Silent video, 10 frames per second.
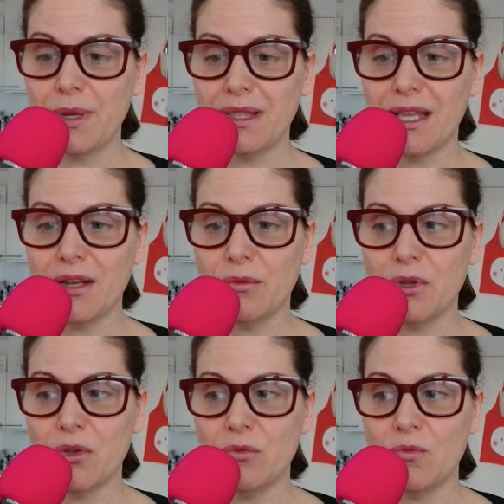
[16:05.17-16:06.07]
but that
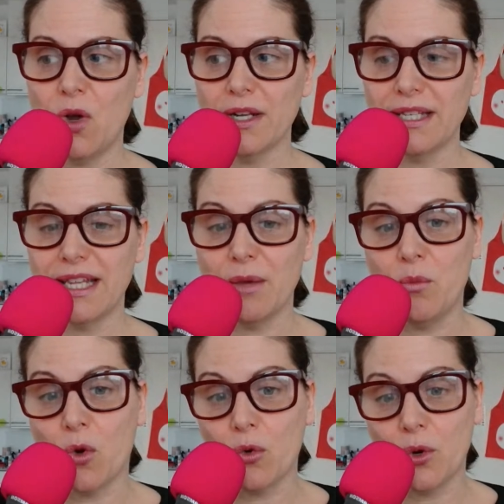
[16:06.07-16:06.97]
you want to get
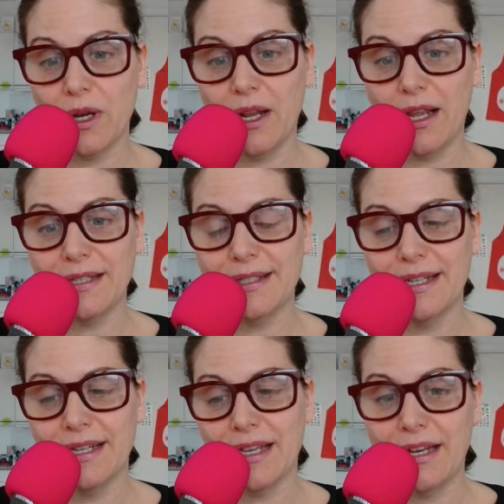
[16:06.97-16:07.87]
more organized
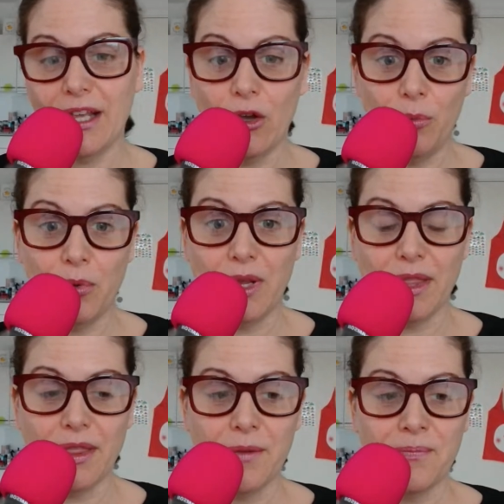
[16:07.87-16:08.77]
and help
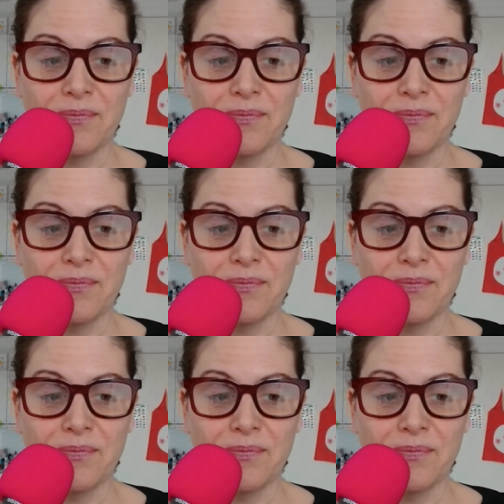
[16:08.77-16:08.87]
with